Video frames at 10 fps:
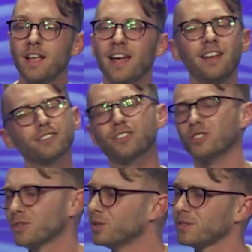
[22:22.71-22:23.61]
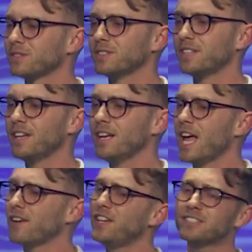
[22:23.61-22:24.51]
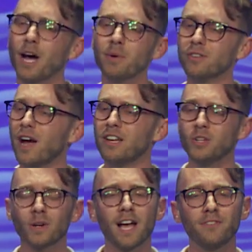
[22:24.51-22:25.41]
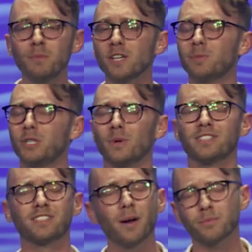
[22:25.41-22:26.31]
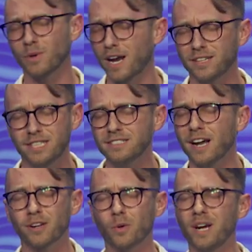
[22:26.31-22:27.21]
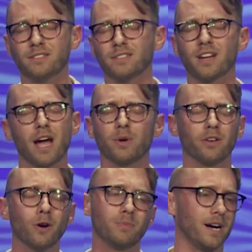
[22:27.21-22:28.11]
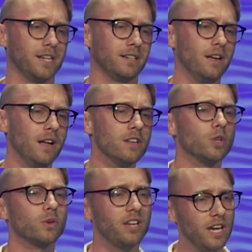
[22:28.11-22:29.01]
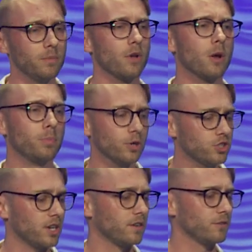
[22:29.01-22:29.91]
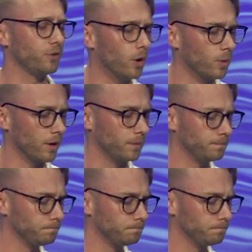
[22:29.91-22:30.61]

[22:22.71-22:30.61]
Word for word: And here's the truth if he's coming around in your life, you must be doing something right because he's not going to waste his time on nobody. So keep pushing forward.